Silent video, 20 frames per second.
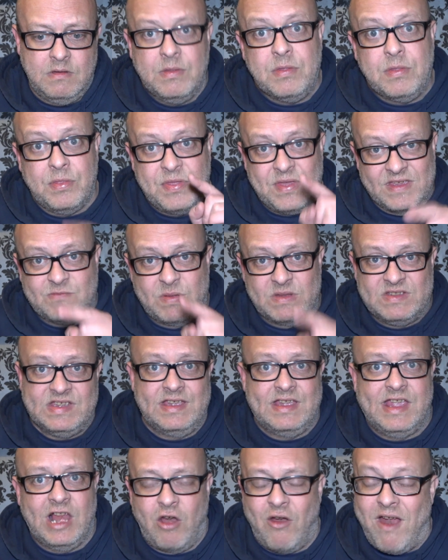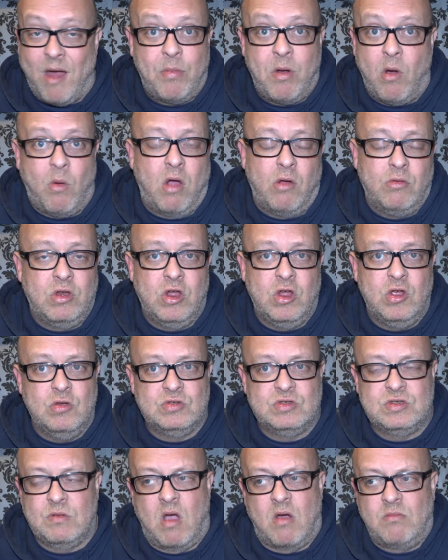this particular app I won't
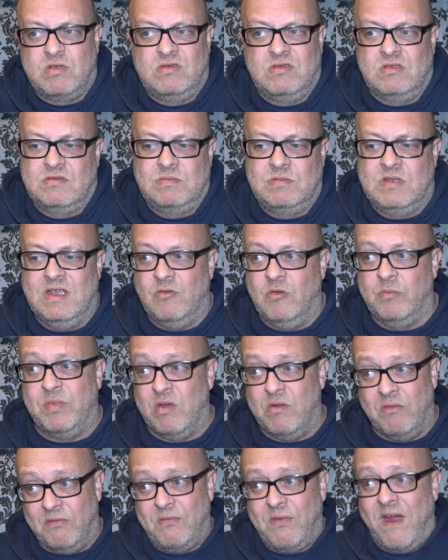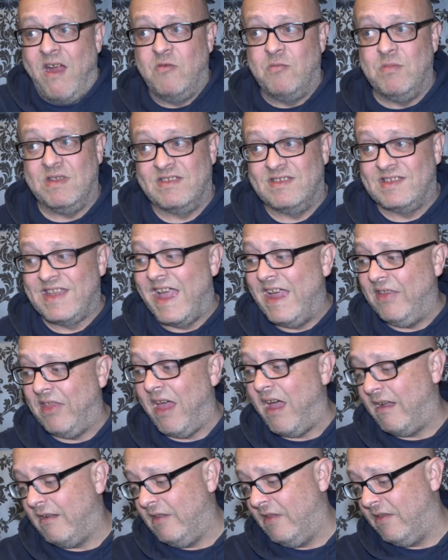use. I'll just, it would be unfair of me to say
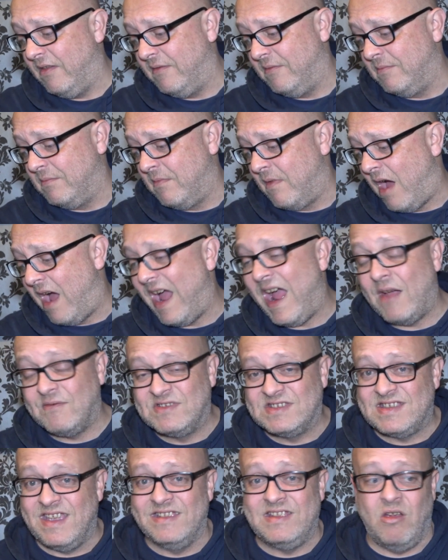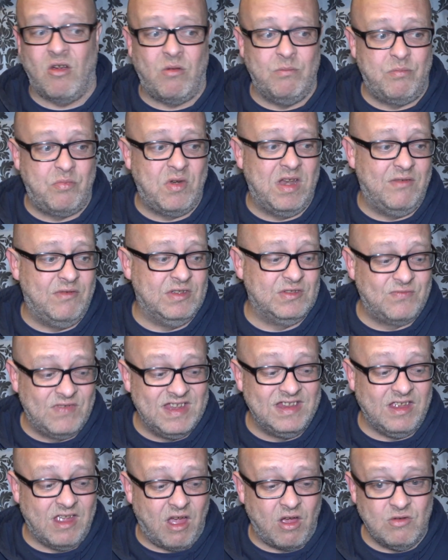that. Um, I have said it on previous
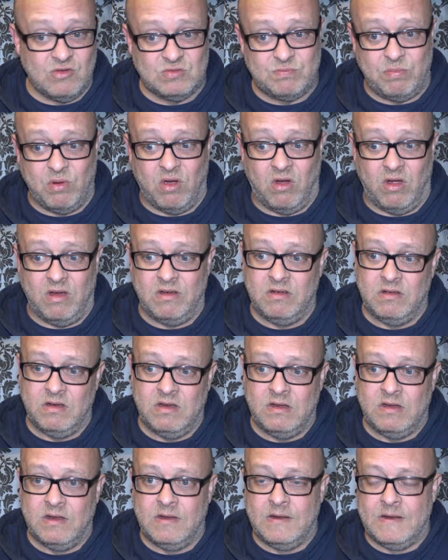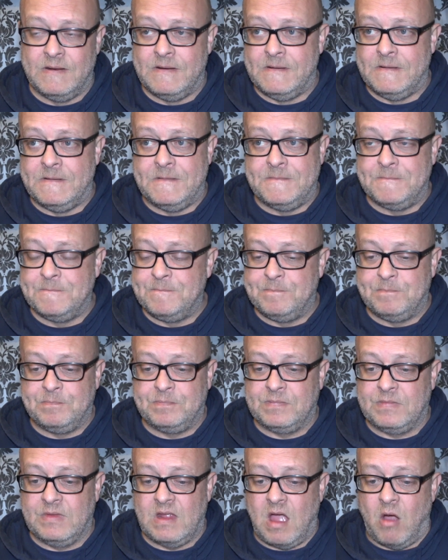videos, but
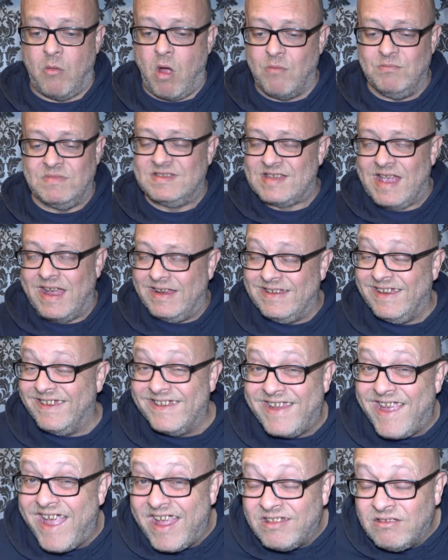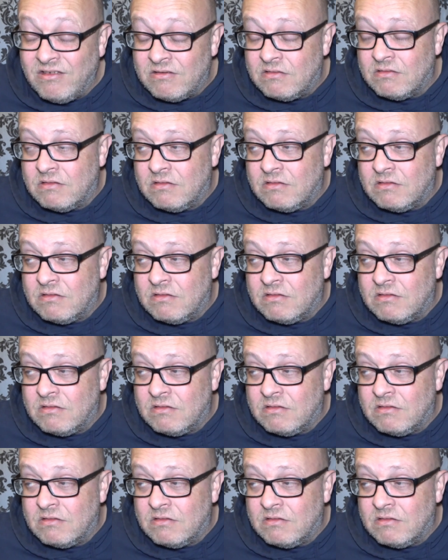I won't be saying it again.